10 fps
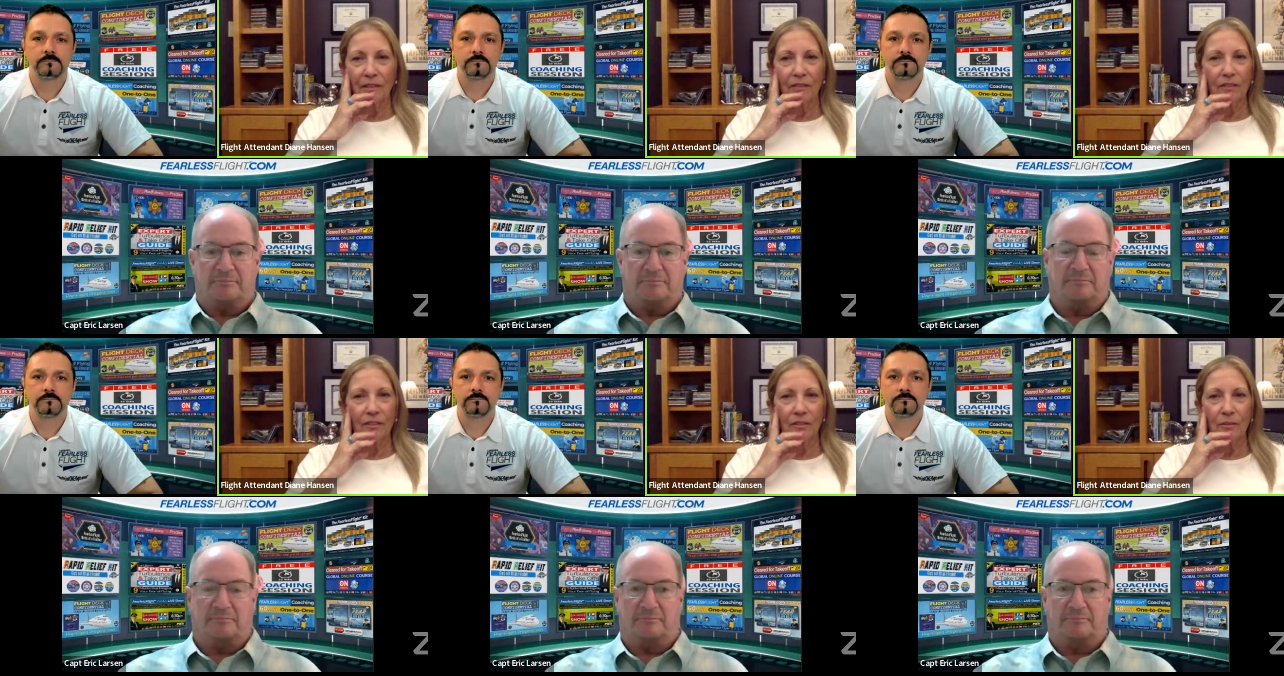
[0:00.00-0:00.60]
Speaker 1: You
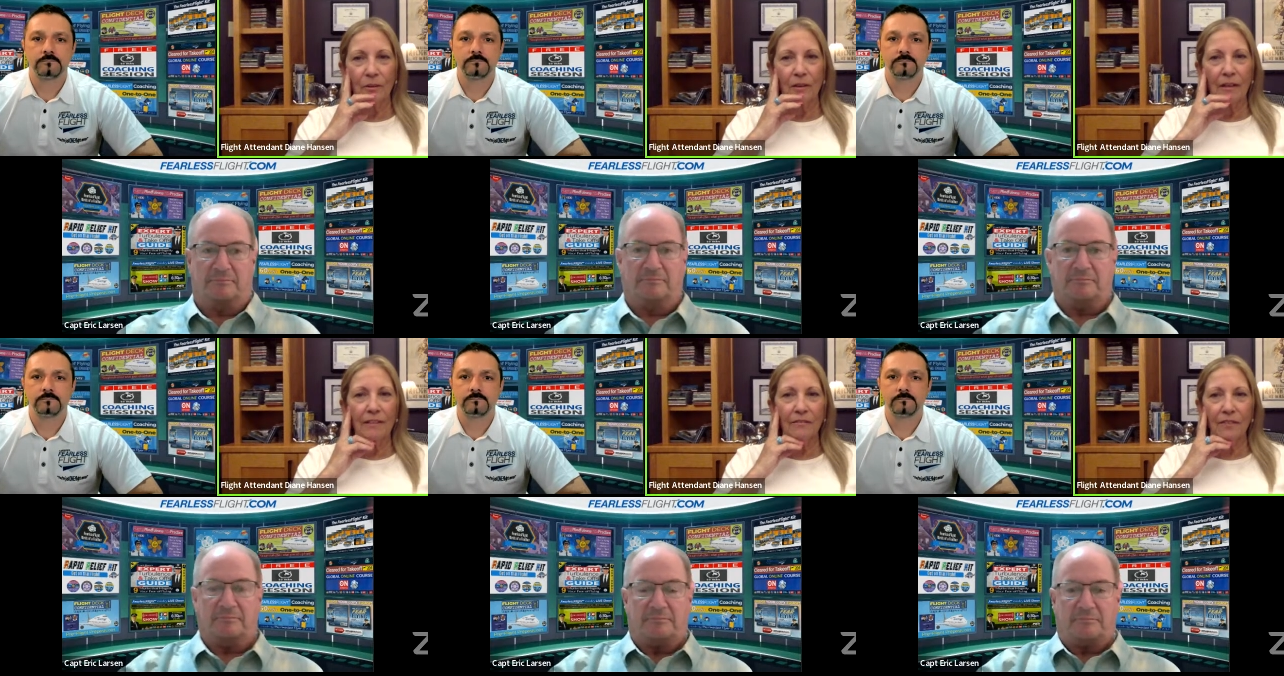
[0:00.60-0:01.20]
can do all
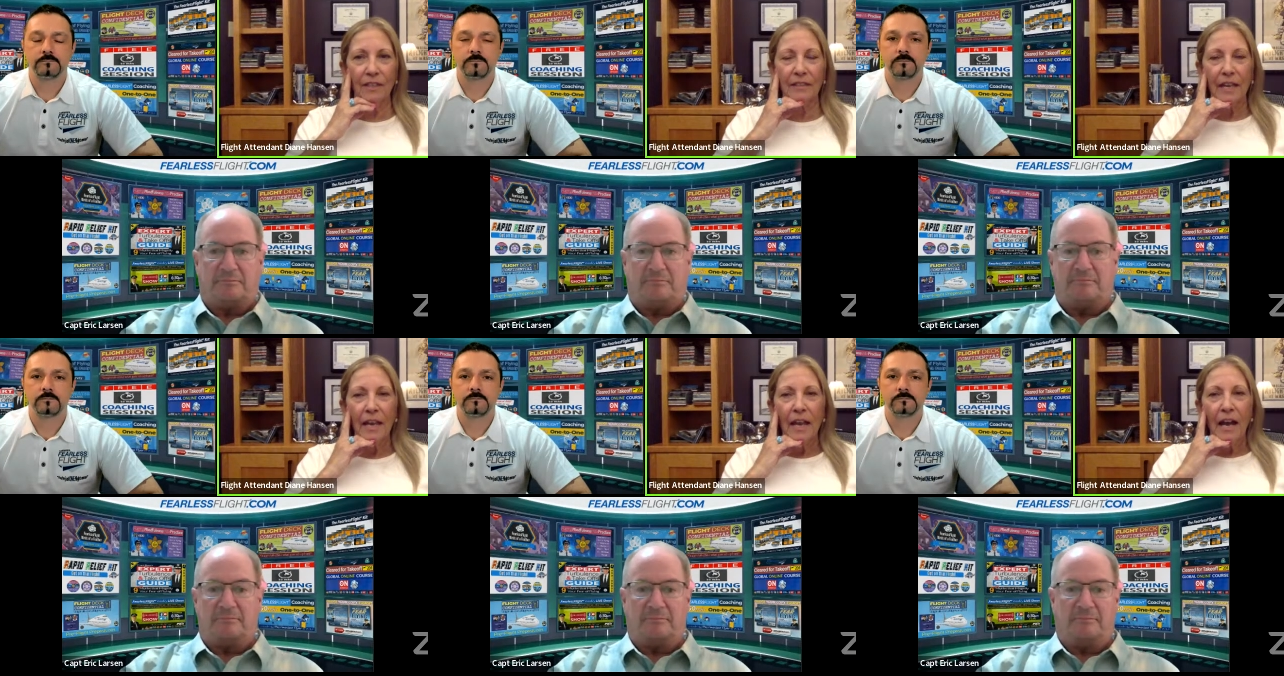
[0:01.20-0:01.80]
kinds of things
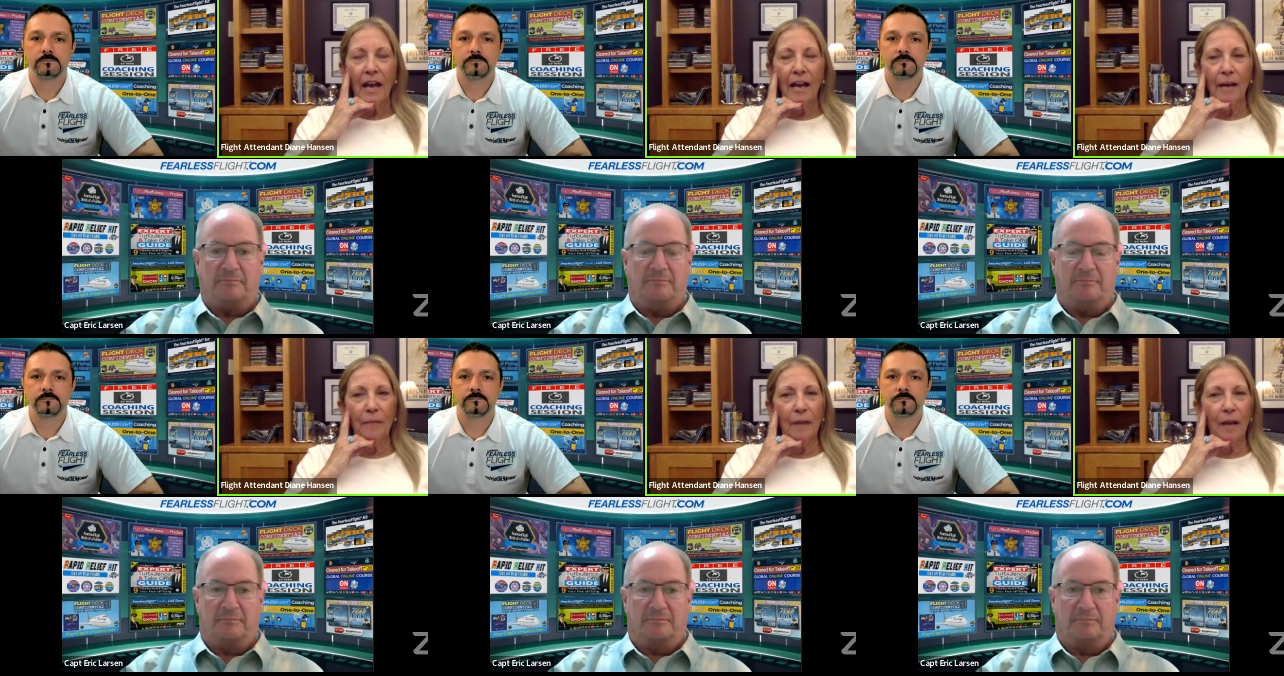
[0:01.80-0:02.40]

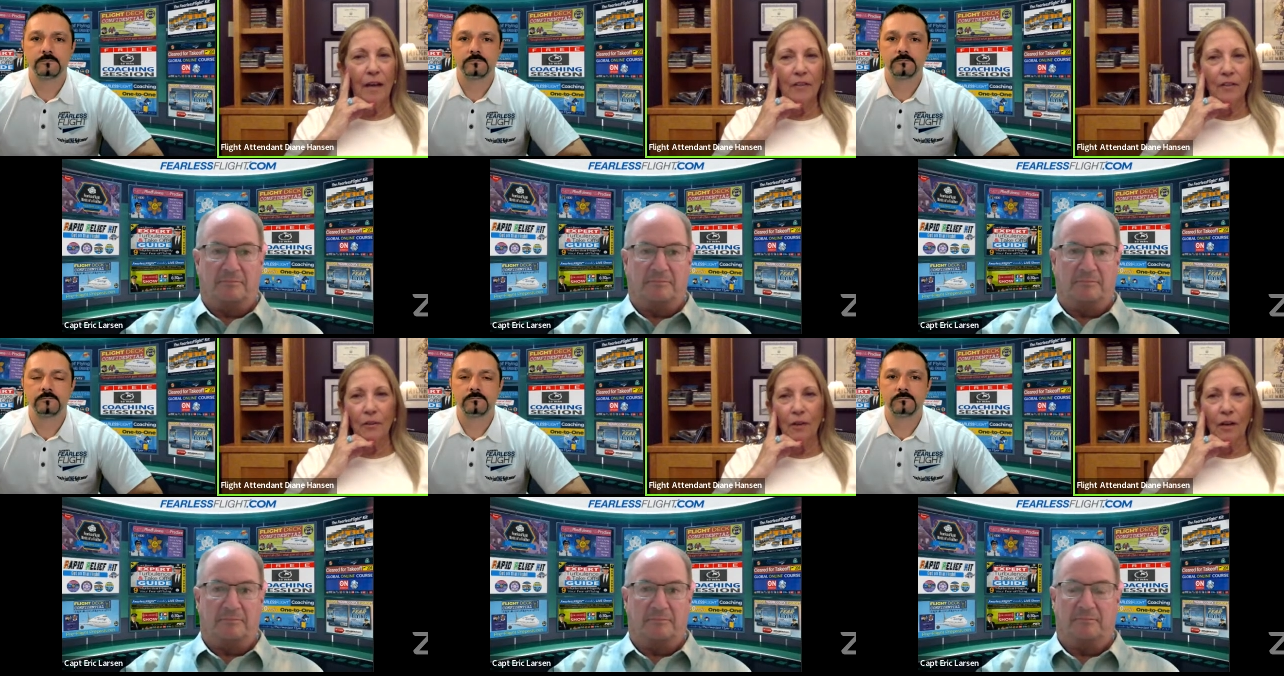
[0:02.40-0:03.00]
um, on
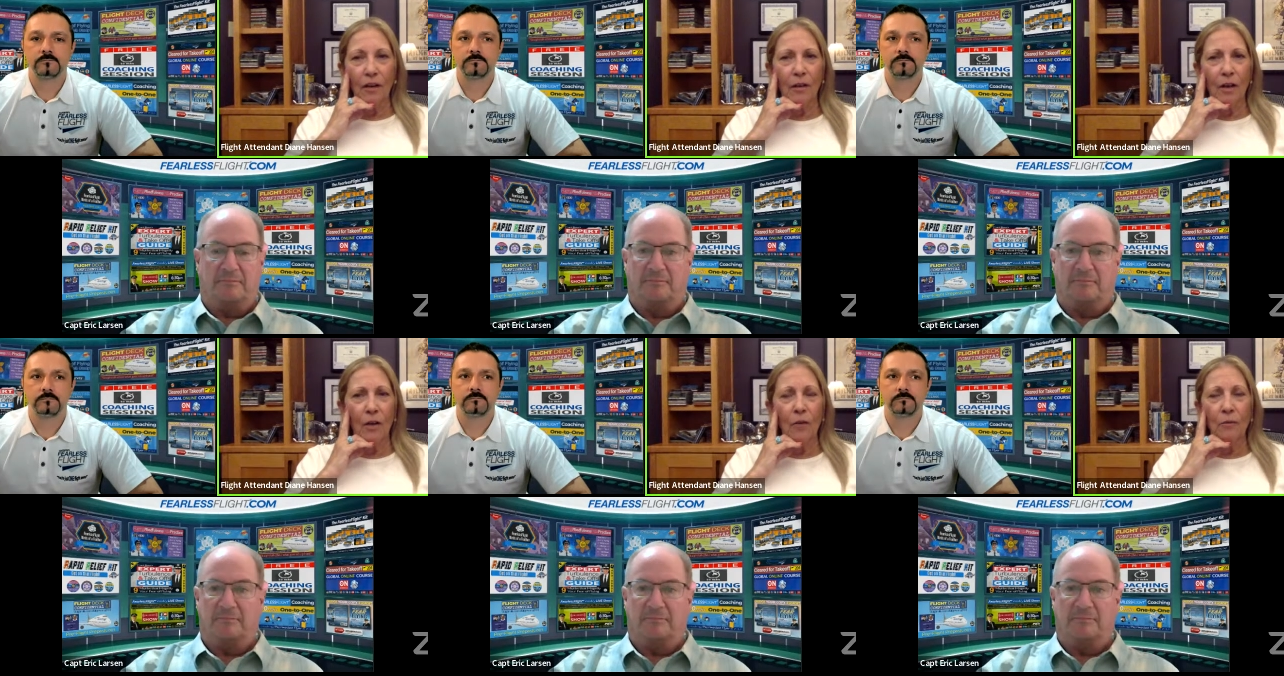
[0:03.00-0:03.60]
your uh,
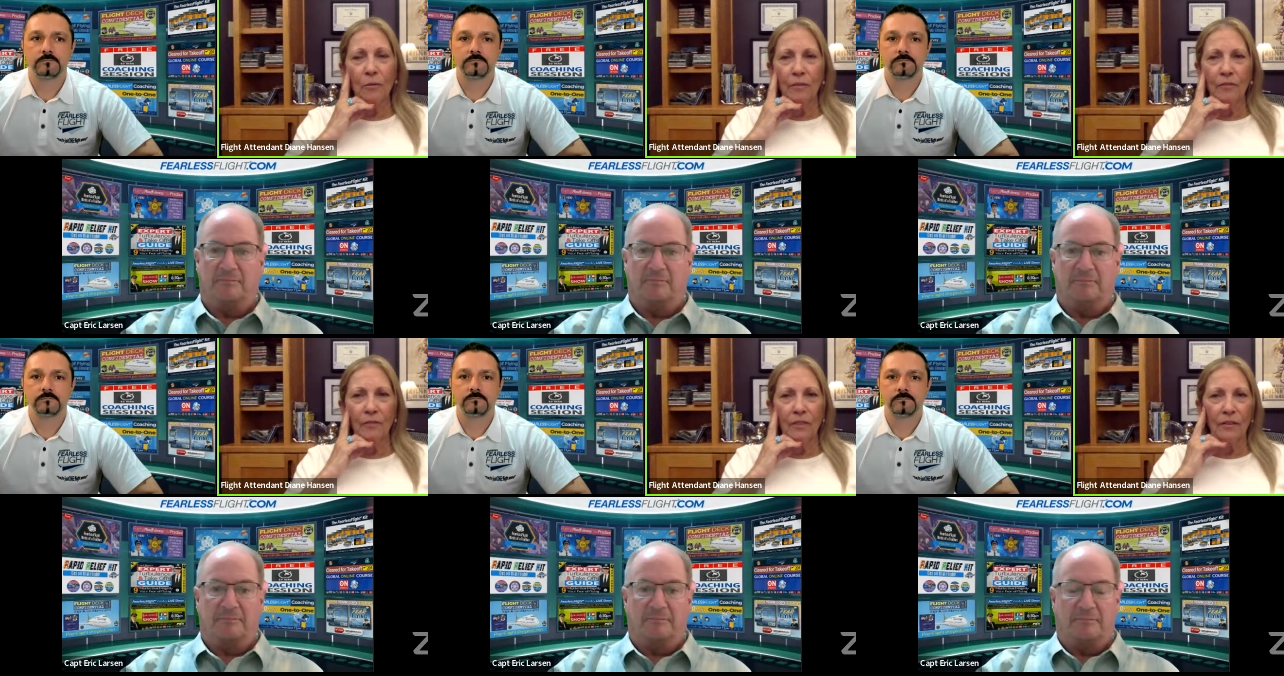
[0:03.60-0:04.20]

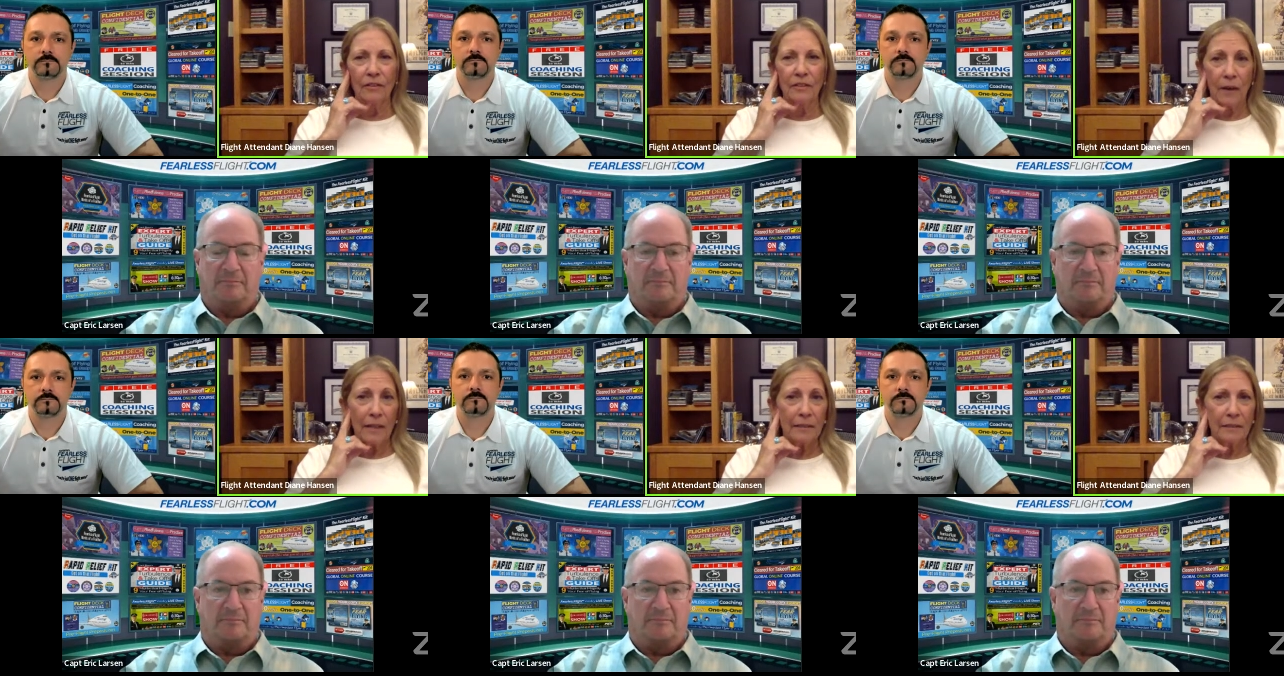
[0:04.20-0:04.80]
own
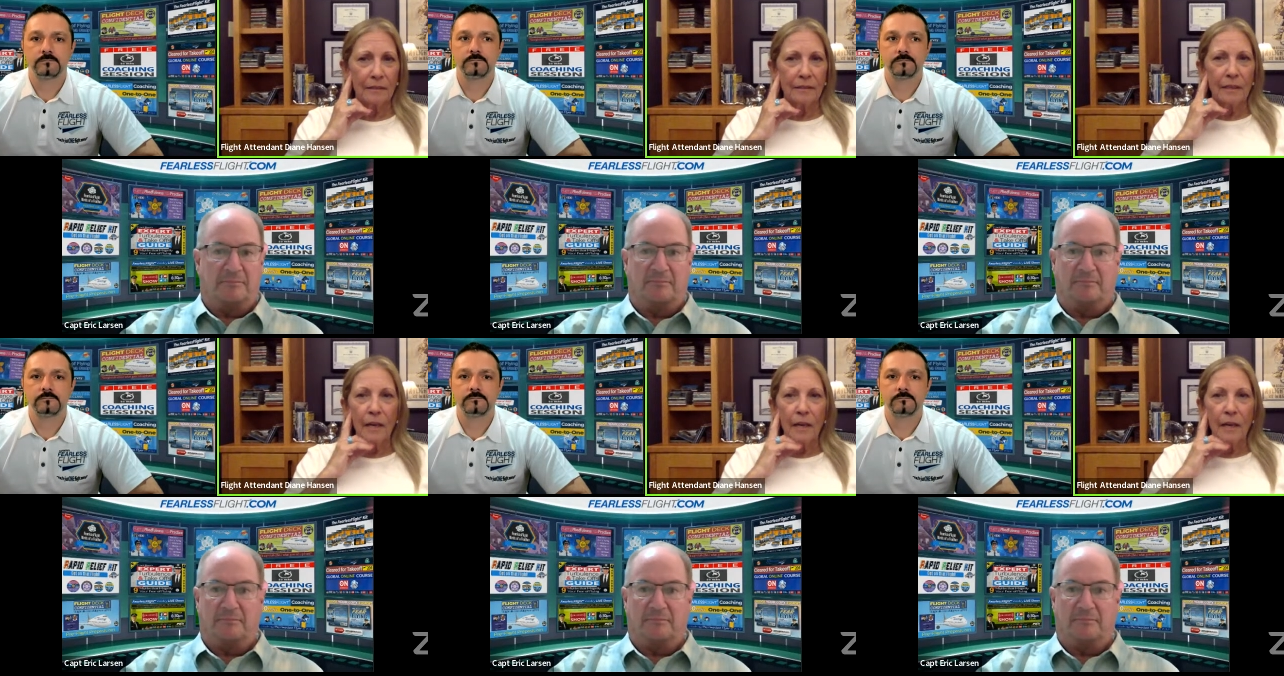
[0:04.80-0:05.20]
devices.